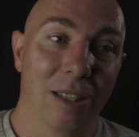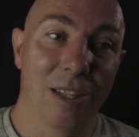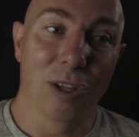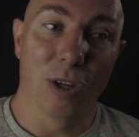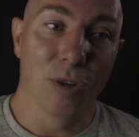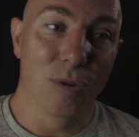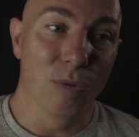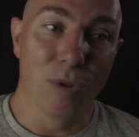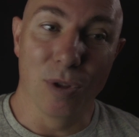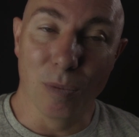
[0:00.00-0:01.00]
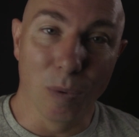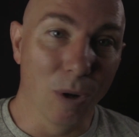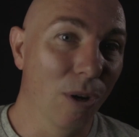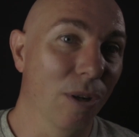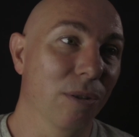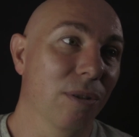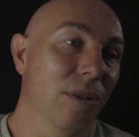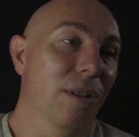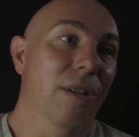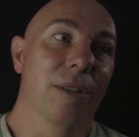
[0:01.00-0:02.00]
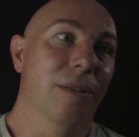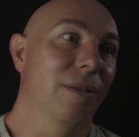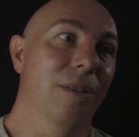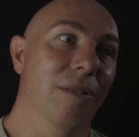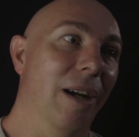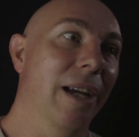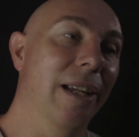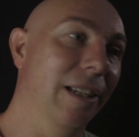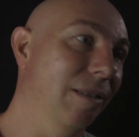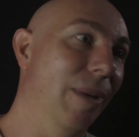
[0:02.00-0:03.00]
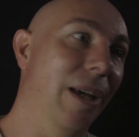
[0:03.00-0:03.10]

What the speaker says: the words that are degrading,